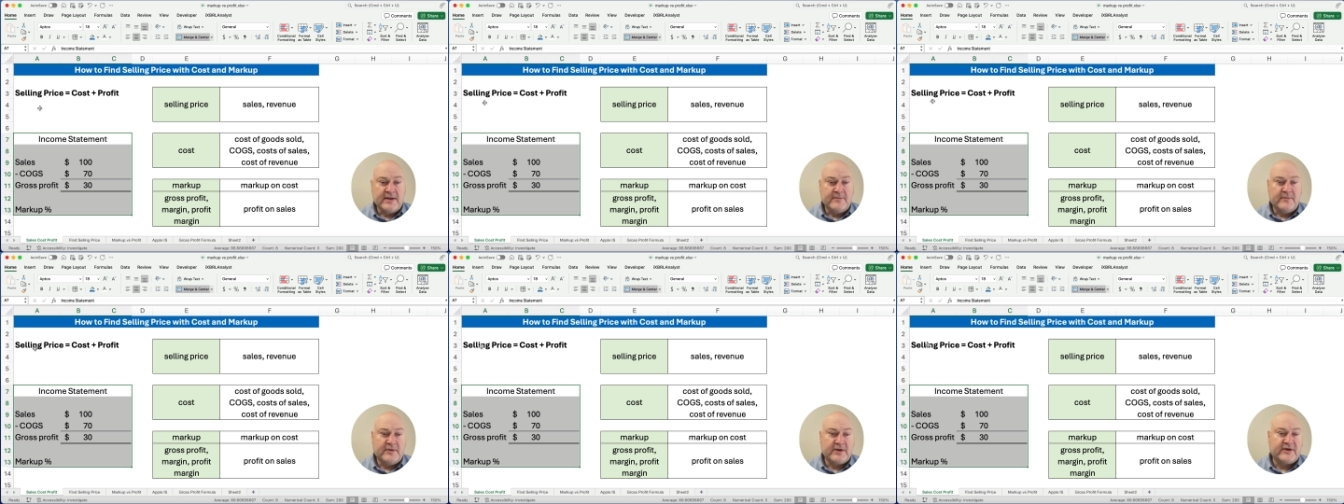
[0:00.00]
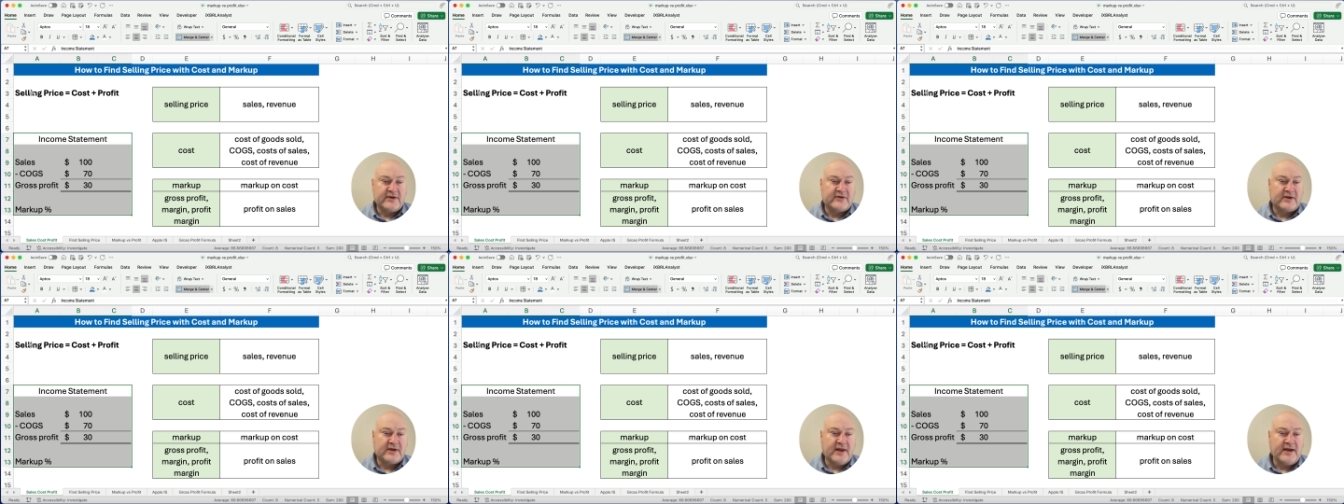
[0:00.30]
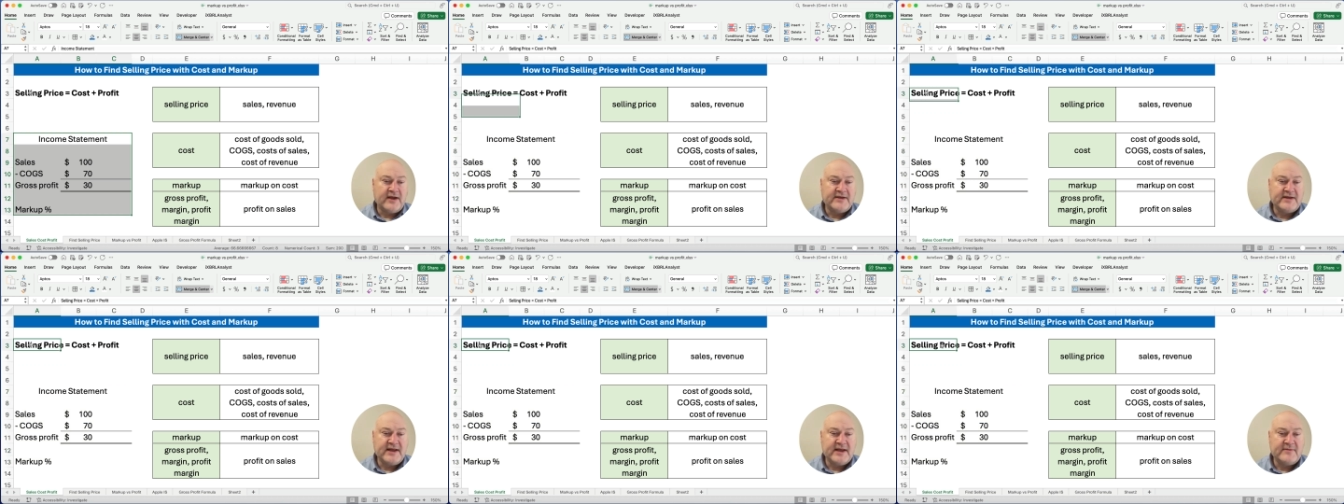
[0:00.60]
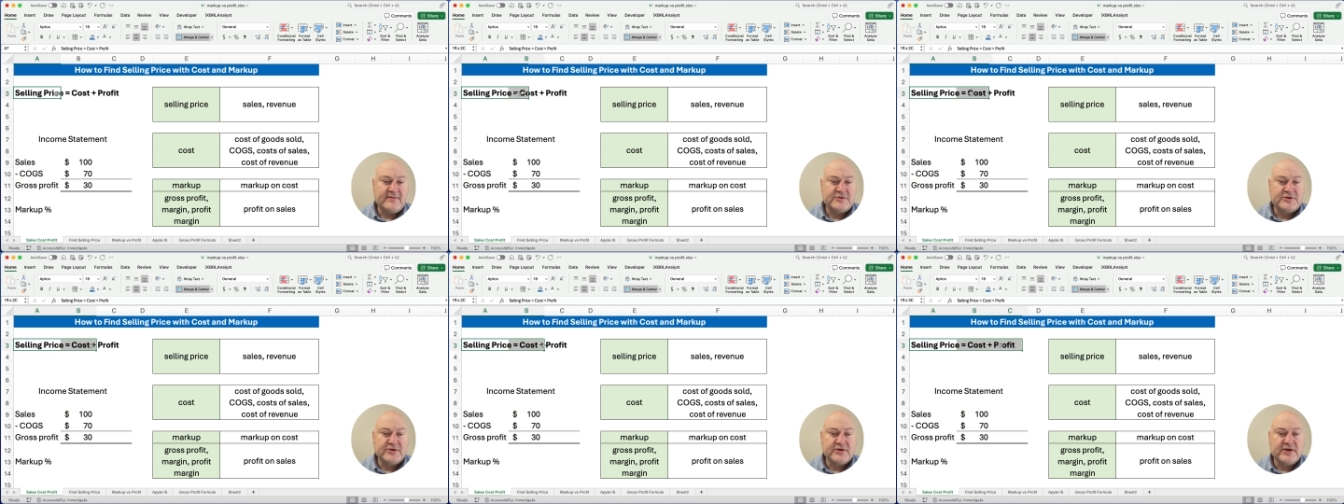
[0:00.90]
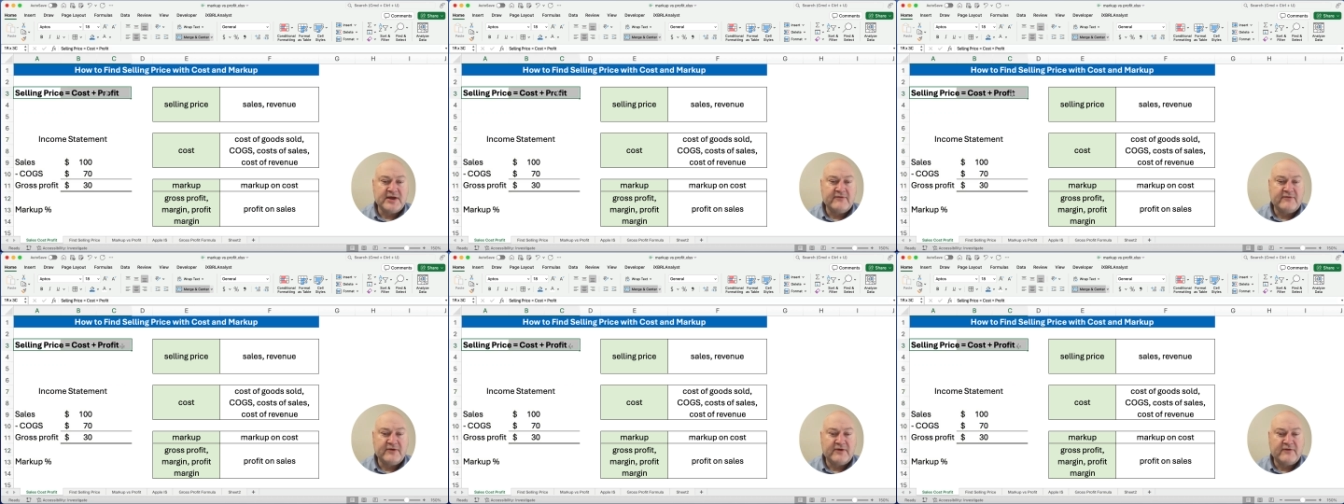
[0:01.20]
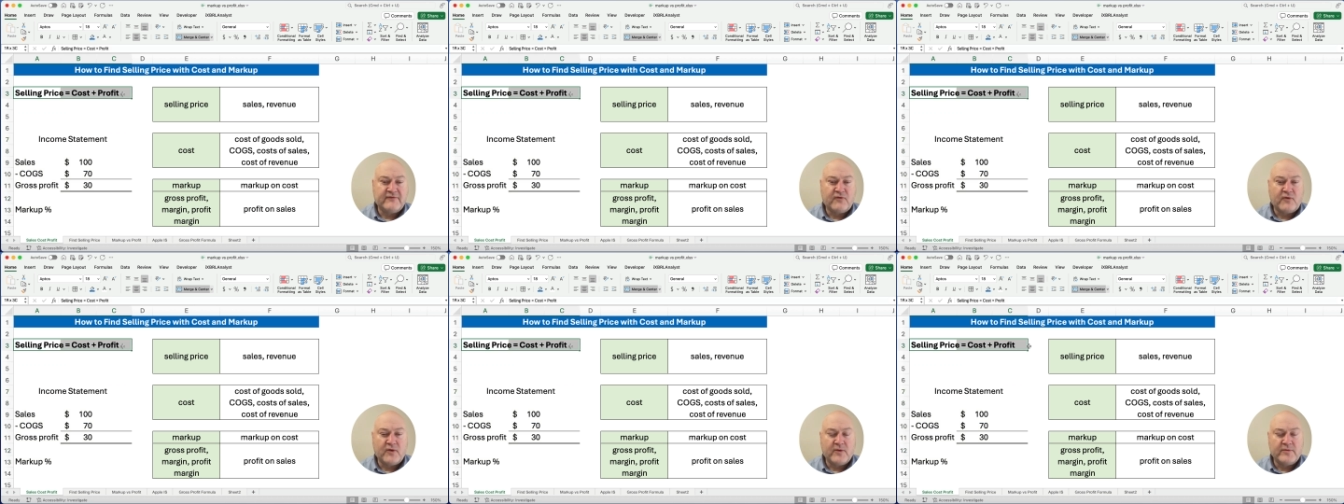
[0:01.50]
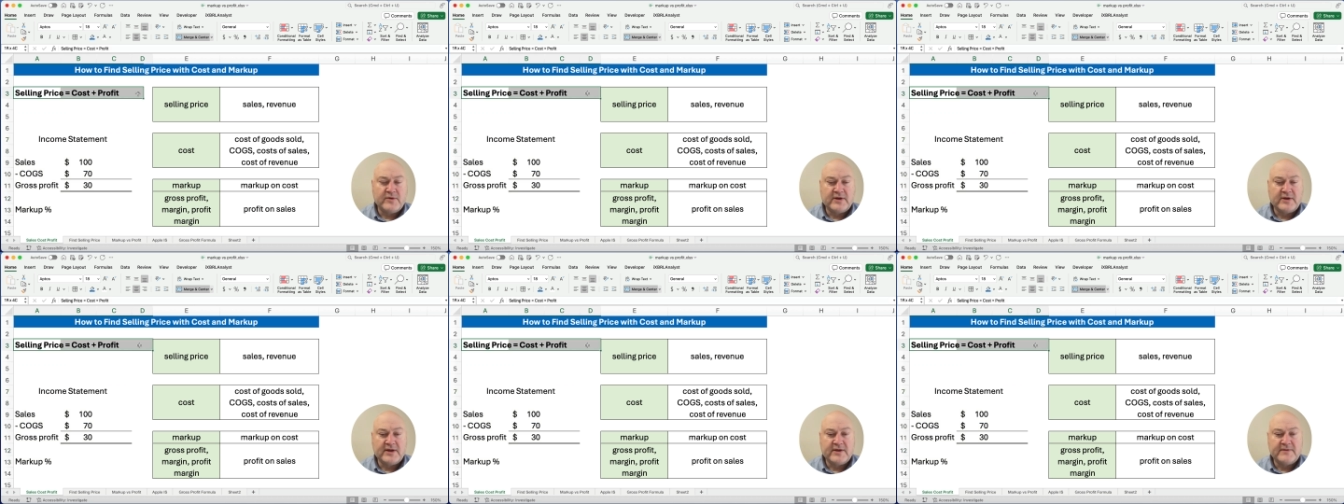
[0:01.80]
because a lot of times you're given a
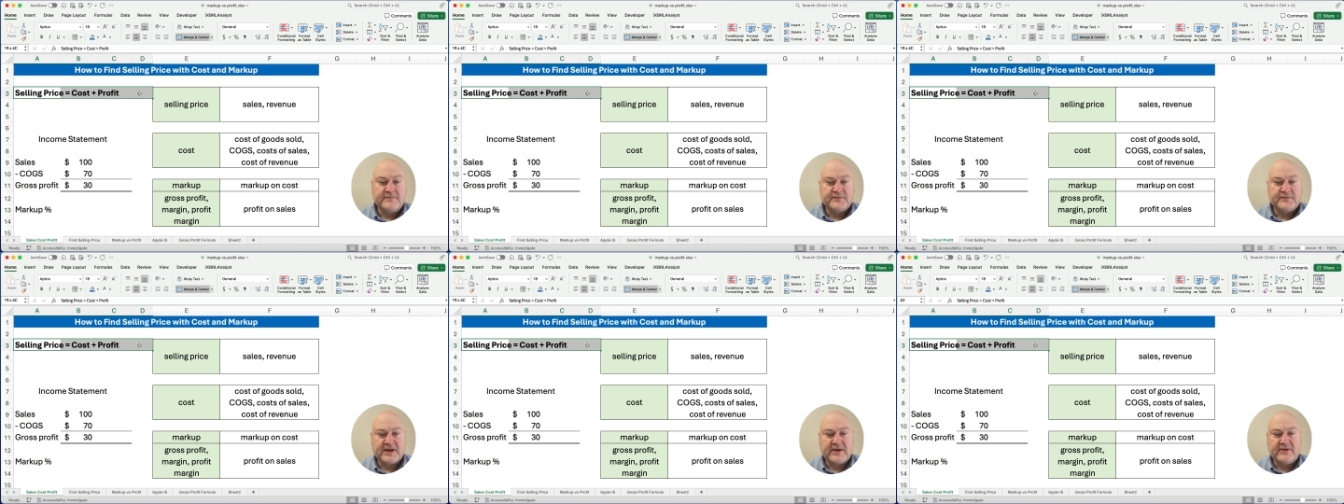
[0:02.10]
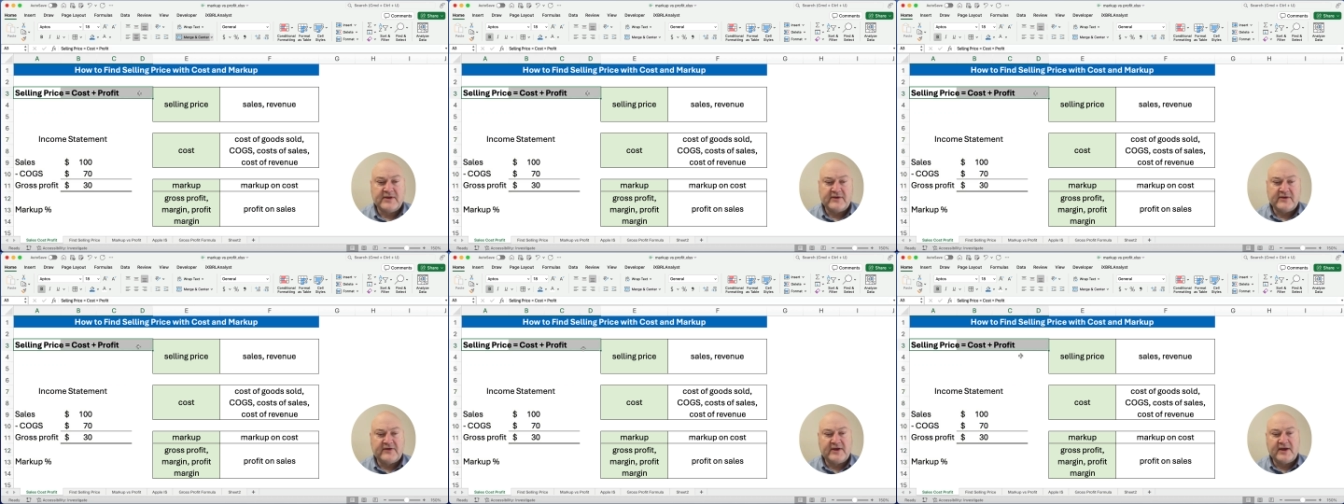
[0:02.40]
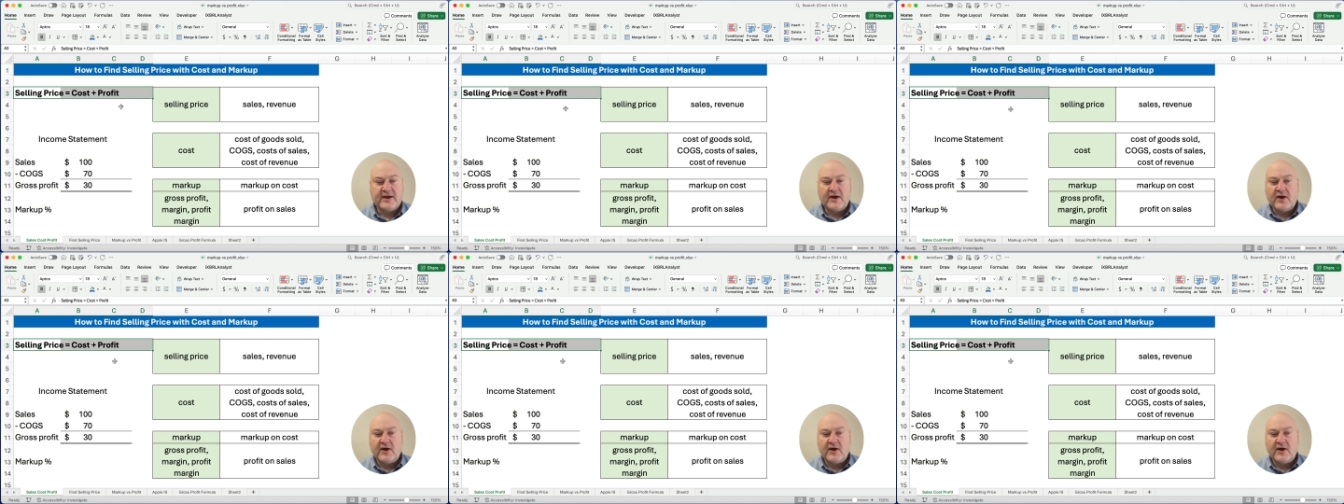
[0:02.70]
formula and they say,